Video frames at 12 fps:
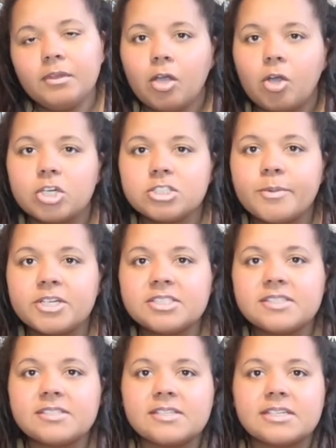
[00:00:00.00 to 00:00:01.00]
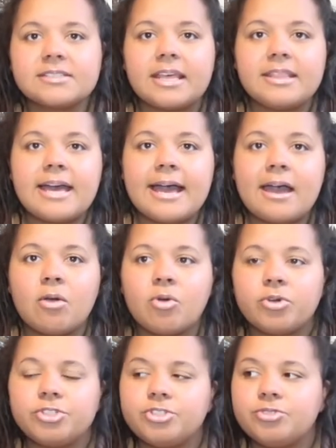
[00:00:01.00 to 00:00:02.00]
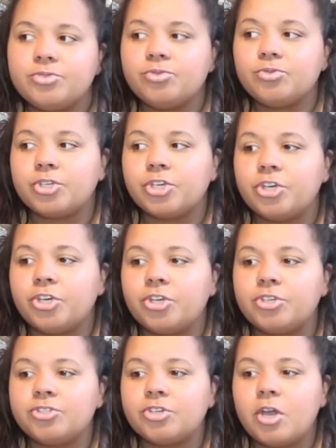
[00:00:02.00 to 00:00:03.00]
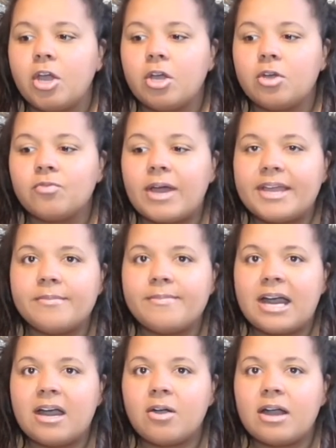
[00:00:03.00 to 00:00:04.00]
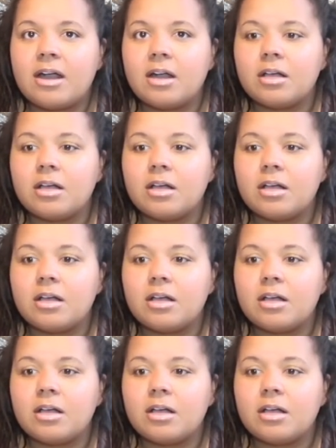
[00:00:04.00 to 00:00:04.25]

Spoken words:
correspondences, things like that. Or you could write about